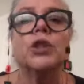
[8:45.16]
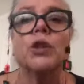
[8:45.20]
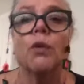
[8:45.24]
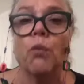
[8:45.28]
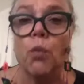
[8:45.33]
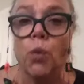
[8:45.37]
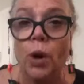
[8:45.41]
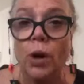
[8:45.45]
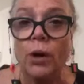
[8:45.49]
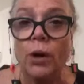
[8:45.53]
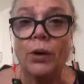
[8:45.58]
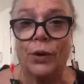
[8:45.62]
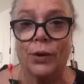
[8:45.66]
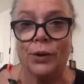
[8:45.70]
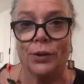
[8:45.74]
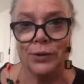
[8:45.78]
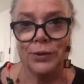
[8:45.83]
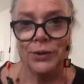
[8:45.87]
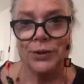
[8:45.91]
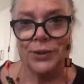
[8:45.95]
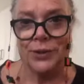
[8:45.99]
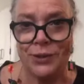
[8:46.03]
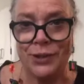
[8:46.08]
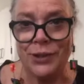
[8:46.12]

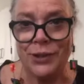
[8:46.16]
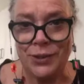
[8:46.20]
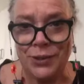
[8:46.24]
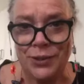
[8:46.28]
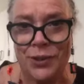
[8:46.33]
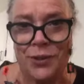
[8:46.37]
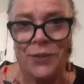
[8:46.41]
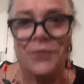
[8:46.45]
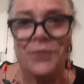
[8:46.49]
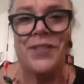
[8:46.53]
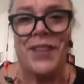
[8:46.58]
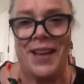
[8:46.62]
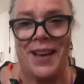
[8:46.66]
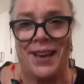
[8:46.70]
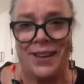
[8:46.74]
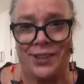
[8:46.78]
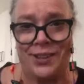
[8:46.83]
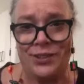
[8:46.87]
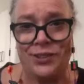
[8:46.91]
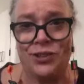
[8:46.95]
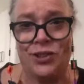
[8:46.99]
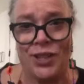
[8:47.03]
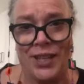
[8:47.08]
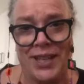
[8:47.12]
workers to serve the
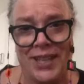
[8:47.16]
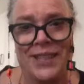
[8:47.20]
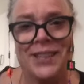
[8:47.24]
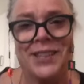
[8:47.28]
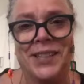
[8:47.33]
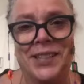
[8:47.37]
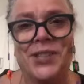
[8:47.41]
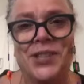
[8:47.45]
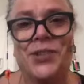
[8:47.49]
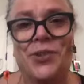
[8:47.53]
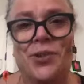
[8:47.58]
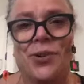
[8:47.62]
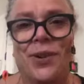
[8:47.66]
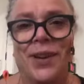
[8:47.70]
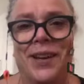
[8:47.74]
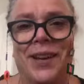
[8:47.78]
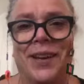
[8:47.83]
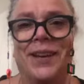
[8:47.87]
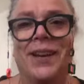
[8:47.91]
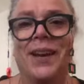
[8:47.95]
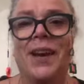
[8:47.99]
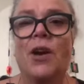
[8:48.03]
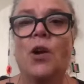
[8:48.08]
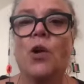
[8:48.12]
energy
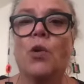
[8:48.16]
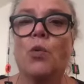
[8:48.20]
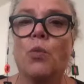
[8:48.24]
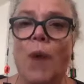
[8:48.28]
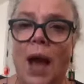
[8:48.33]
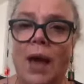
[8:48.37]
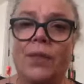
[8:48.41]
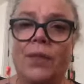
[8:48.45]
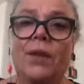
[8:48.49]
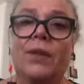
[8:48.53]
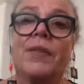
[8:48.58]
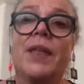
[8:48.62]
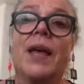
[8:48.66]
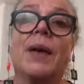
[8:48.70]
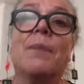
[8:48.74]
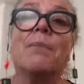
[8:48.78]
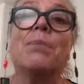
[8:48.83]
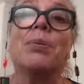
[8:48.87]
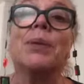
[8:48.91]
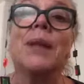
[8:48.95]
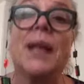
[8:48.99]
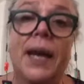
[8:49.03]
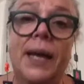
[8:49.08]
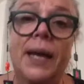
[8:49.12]
industry rather than
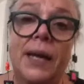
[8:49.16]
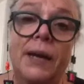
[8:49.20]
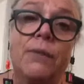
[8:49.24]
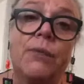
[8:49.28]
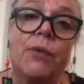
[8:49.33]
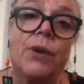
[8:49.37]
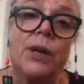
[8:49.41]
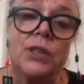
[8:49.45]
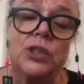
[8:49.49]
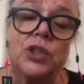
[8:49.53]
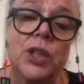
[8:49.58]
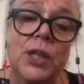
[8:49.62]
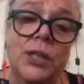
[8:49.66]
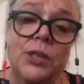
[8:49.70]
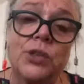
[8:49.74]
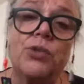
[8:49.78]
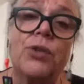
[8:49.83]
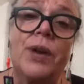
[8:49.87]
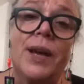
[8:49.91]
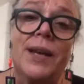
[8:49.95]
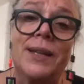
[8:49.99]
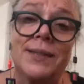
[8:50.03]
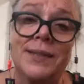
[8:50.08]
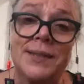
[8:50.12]
planning for a just
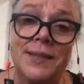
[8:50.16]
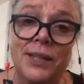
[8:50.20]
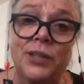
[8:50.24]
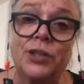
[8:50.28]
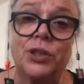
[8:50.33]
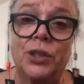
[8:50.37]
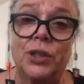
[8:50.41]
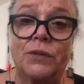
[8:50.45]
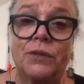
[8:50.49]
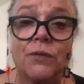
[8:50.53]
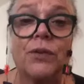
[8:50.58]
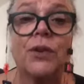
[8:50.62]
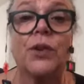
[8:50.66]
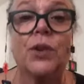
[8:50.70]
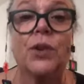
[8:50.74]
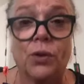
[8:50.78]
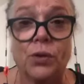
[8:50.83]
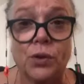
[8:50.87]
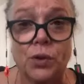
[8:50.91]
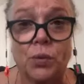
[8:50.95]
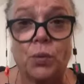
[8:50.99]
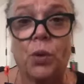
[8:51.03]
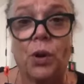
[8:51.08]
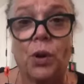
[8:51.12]
transition for
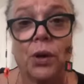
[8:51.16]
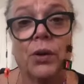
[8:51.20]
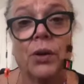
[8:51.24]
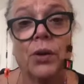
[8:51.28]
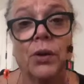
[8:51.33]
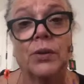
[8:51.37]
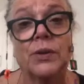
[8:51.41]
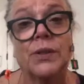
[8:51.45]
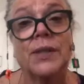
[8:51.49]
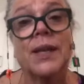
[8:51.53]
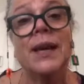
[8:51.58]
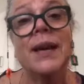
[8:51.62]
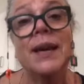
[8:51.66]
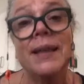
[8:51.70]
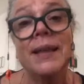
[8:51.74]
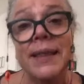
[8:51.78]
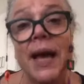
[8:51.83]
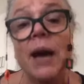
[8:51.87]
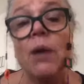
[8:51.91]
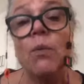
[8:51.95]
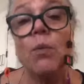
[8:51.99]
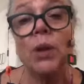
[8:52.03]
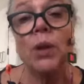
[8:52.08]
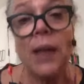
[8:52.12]
those workers
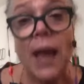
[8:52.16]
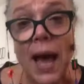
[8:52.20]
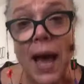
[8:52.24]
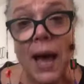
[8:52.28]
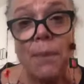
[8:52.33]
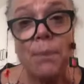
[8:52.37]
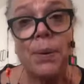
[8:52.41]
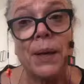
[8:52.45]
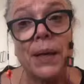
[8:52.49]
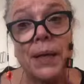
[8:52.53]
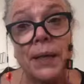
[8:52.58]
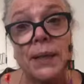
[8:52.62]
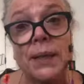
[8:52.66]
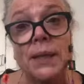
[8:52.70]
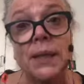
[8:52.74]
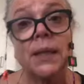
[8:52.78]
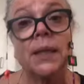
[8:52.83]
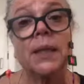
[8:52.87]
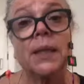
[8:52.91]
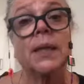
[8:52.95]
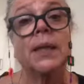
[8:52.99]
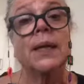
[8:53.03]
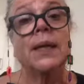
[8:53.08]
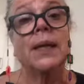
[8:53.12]
that will happen
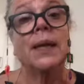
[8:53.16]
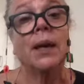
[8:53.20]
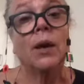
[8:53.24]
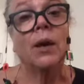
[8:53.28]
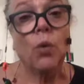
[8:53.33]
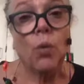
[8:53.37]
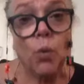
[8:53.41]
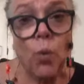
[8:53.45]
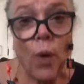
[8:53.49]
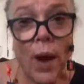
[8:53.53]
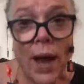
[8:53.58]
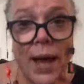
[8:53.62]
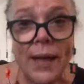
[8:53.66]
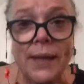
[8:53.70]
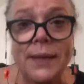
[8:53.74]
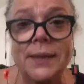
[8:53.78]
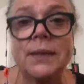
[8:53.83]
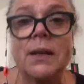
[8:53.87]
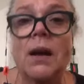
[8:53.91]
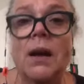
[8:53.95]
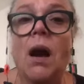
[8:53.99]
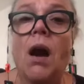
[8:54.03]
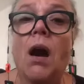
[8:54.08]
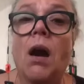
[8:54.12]
when